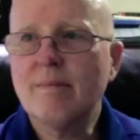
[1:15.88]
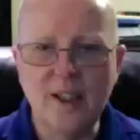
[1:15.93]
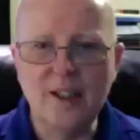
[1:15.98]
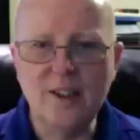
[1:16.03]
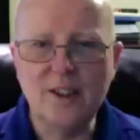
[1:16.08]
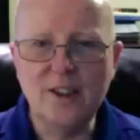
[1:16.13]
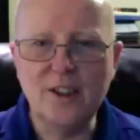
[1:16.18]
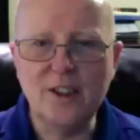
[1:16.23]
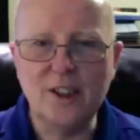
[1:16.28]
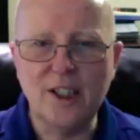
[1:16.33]

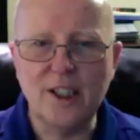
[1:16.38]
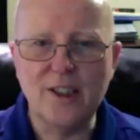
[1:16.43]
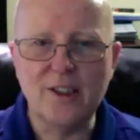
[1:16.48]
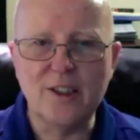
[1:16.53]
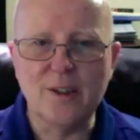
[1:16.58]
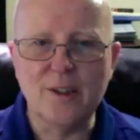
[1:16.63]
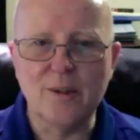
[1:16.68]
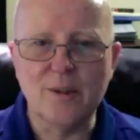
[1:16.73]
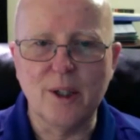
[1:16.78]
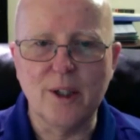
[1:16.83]
understand
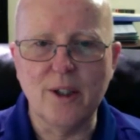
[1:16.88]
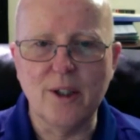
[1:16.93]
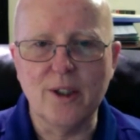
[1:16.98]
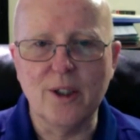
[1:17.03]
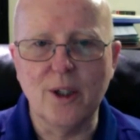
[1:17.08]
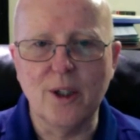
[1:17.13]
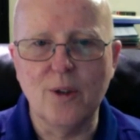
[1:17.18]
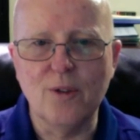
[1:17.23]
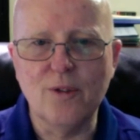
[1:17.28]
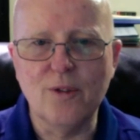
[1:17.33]
you'd rather
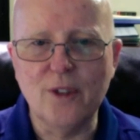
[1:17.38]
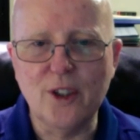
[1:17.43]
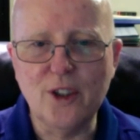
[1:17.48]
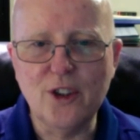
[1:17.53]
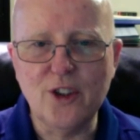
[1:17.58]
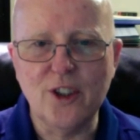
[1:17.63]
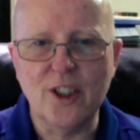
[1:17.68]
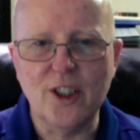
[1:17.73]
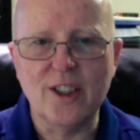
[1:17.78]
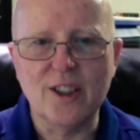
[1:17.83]
go
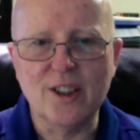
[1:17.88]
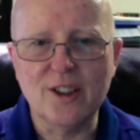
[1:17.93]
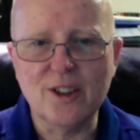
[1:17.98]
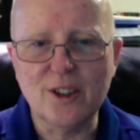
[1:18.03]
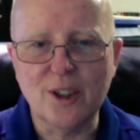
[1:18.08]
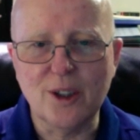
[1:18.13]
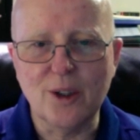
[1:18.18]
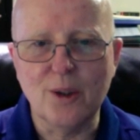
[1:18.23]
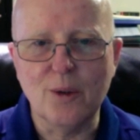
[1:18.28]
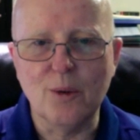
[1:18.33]
fishing,
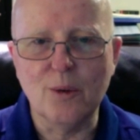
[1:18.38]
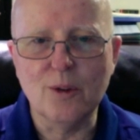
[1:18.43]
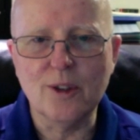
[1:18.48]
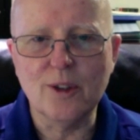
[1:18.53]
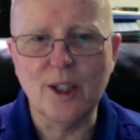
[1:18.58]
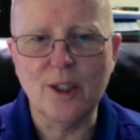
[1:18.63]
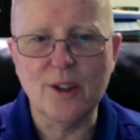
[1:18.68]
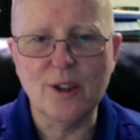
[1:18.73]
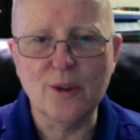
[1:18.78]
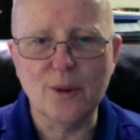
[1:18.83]
so
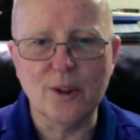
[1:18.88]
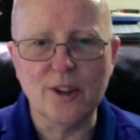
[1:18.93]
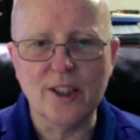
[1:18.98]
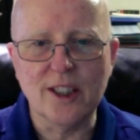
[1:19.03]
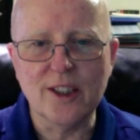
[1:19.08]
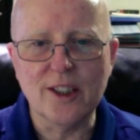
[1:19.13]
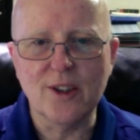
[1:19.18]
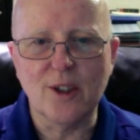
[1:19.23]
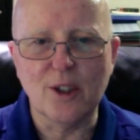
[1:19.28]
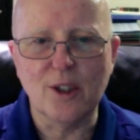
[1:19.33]
tell us what
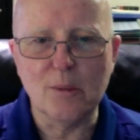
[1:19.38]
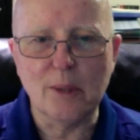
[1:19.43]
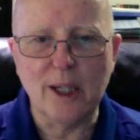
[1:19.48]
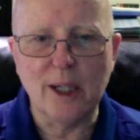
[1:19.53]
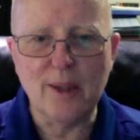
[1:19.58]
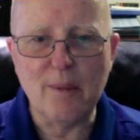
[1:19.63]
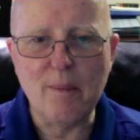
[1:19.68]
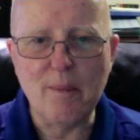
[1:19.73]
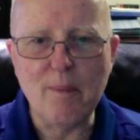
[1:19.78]
that's all about.